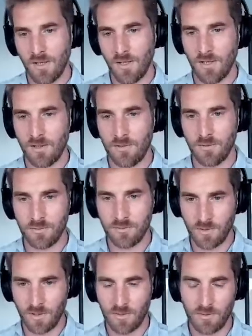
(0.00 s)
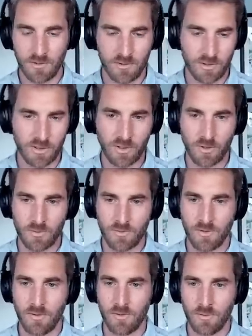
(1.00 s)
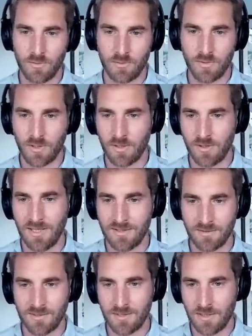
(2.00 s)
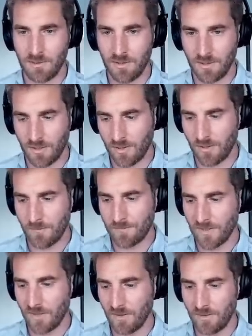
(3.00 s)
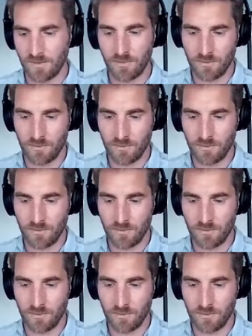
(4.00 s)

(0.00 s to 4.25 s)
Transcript: Uh, you uh, showed your uh, identity, um, uh,